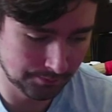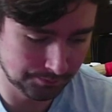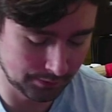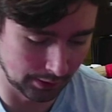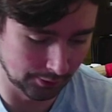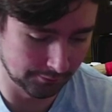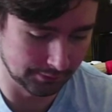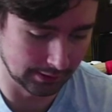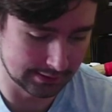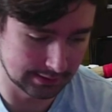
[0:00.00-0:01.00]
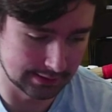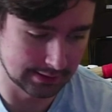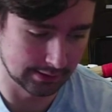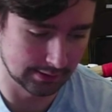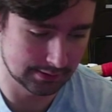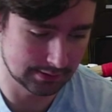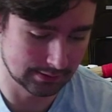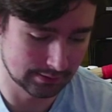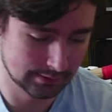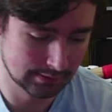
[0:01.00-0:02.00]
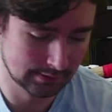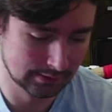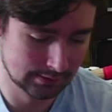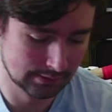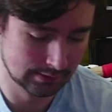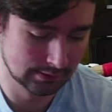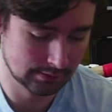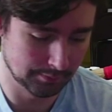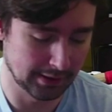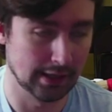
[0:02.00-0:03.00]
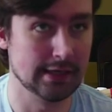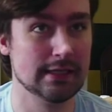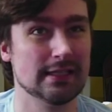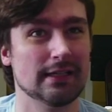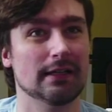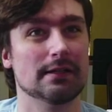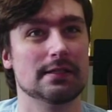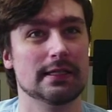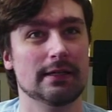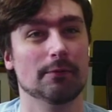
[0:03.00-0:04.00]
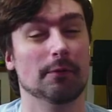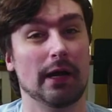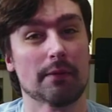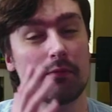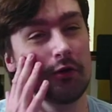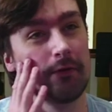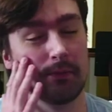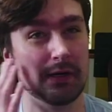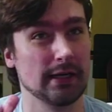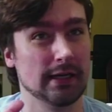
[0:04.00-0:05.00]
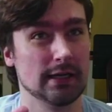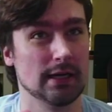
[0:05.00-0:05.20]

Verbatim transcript: I don't know if you guys can see this. Man, I need to see when I move. I'm gonna get a.